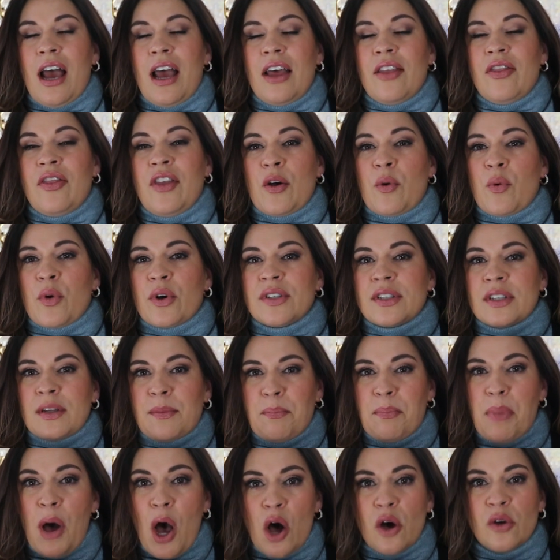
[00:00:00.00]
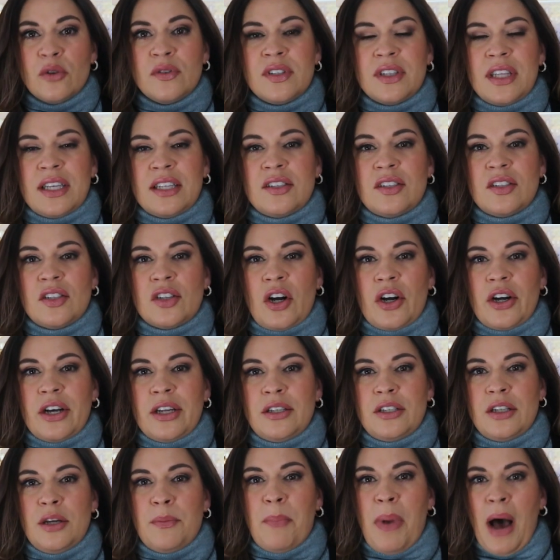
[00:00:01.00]
there were some posts that
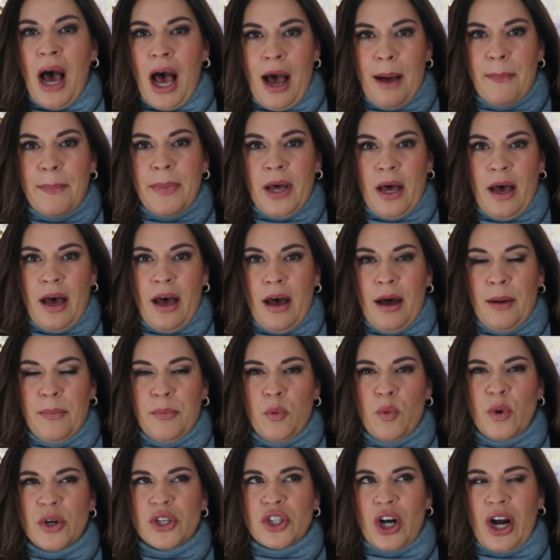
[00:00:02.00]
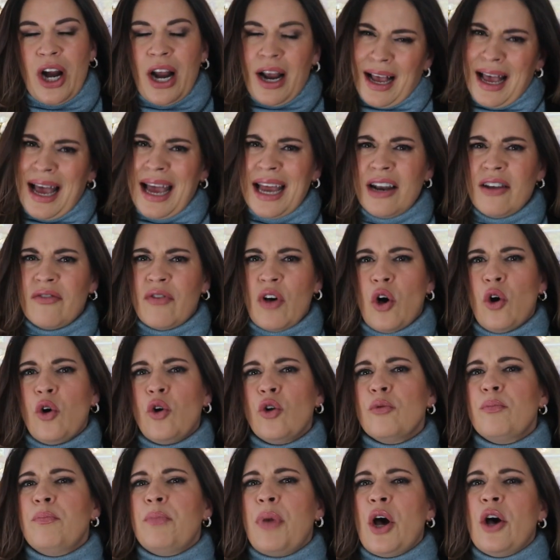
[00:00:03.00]
started to pop up, which are kind of
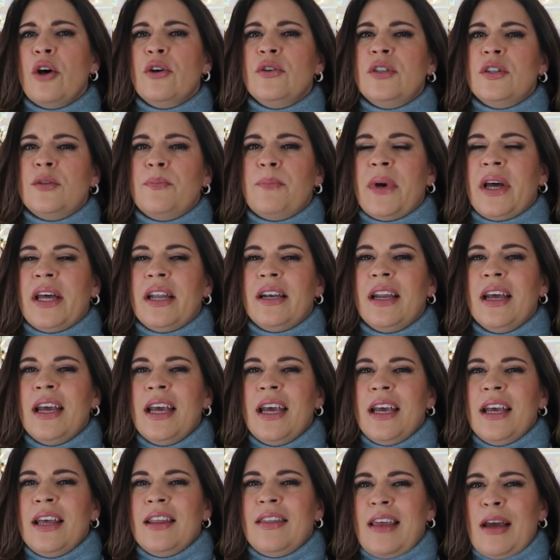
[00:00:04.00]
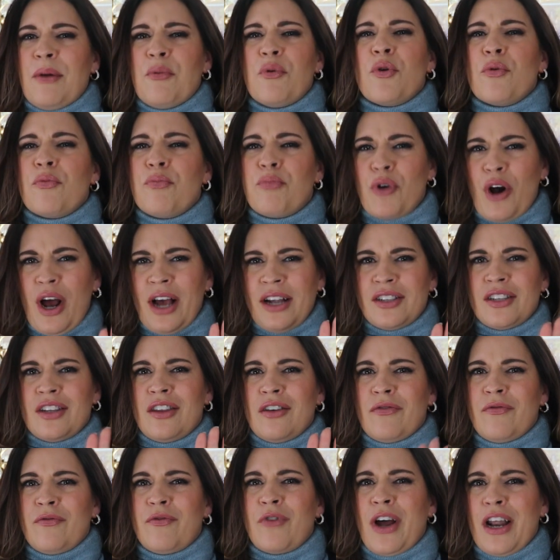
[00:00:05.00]
old posts, but they were brought to
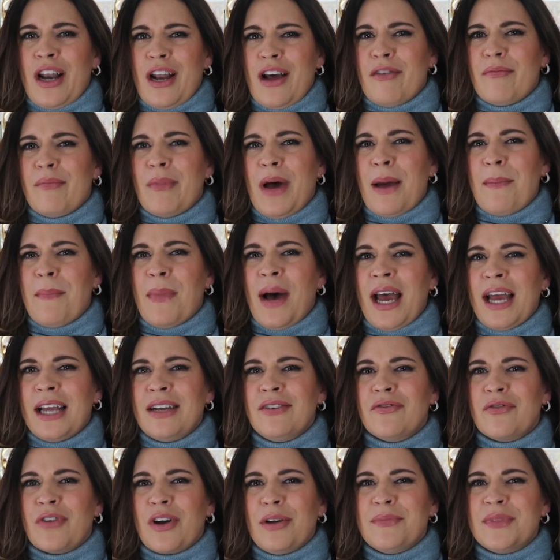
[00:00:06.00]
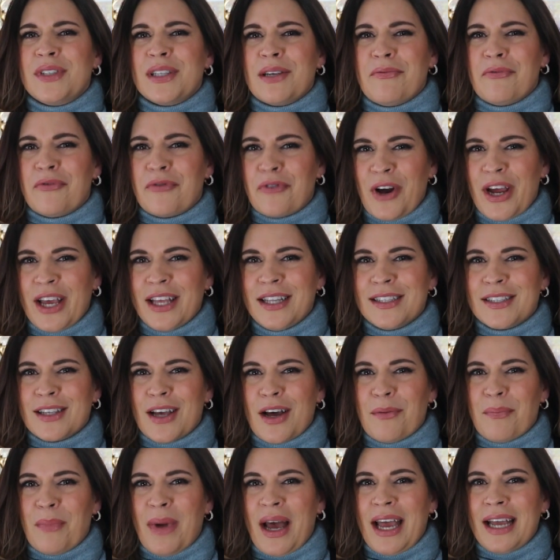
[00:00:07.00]
the front of my mind from some friends
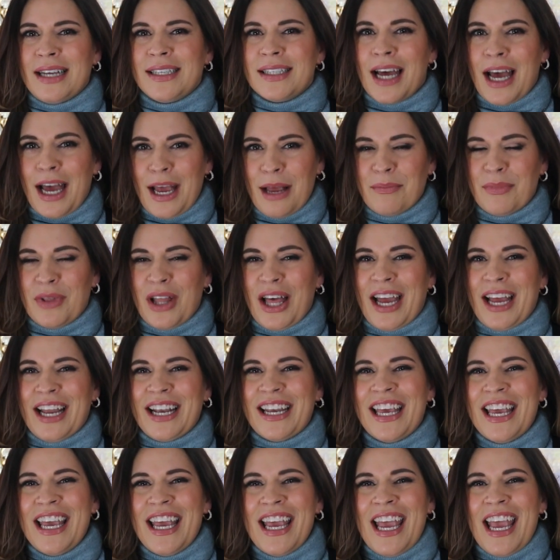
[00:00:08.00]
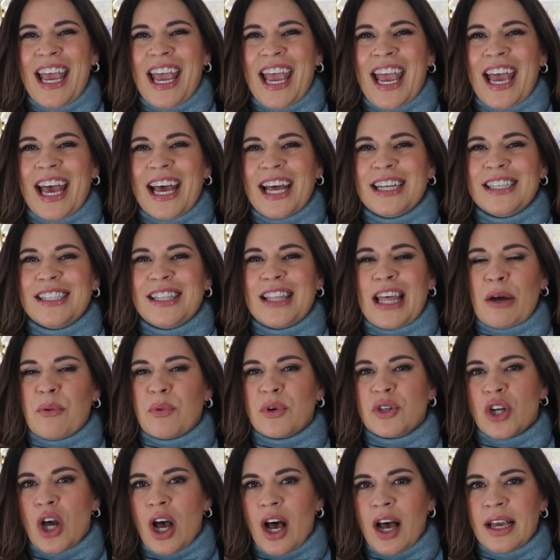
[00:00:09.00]
on my timeline. And they
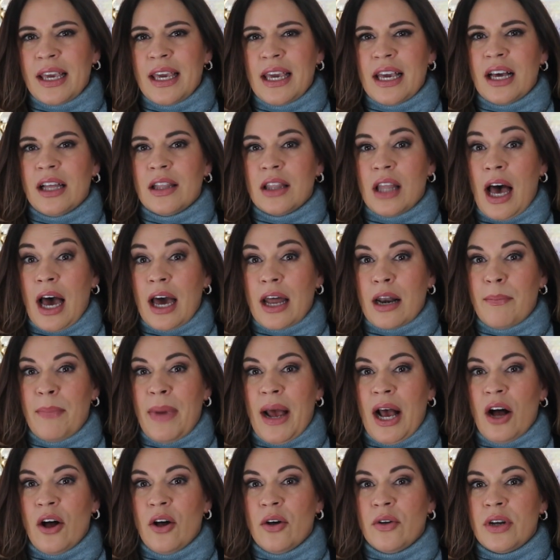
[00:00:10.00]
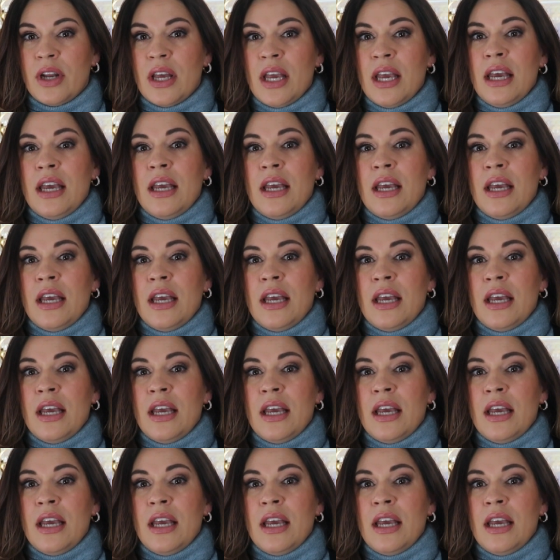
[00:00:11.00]
were talking a lot about